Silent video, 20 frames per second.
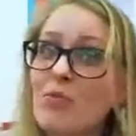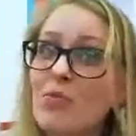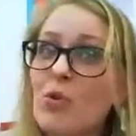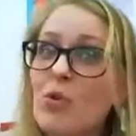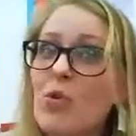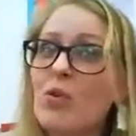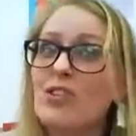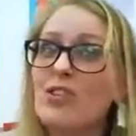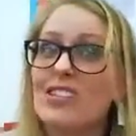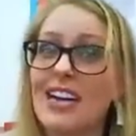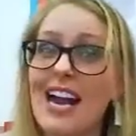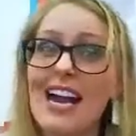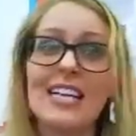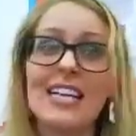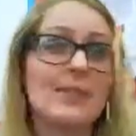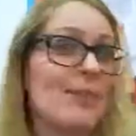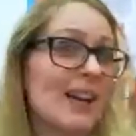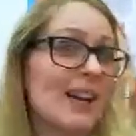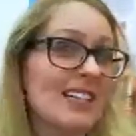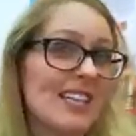rules and
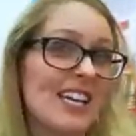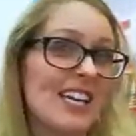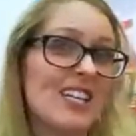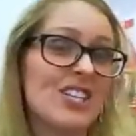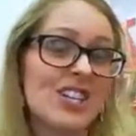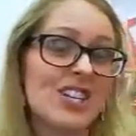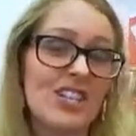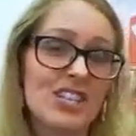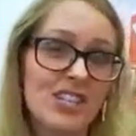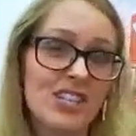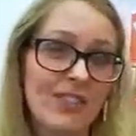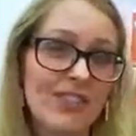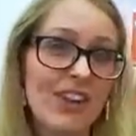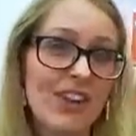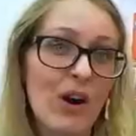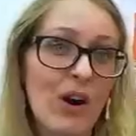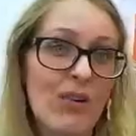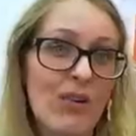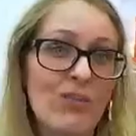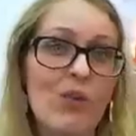expectations of the
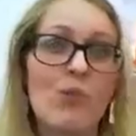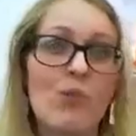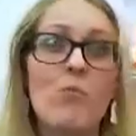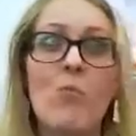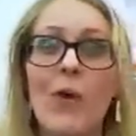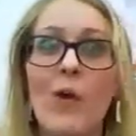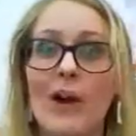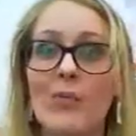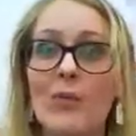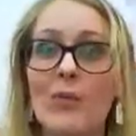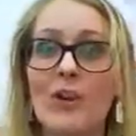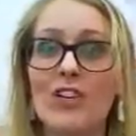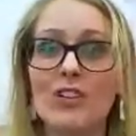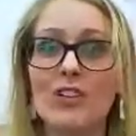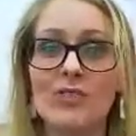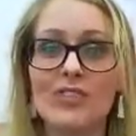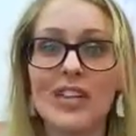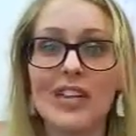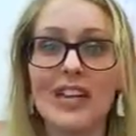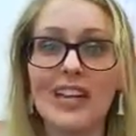art room when we're
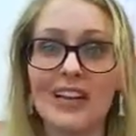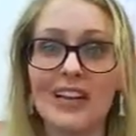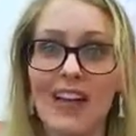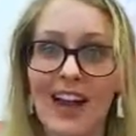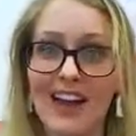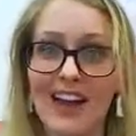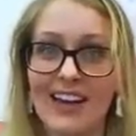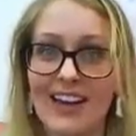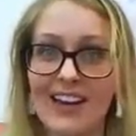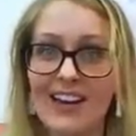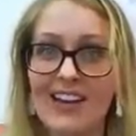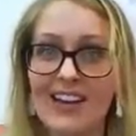using clay.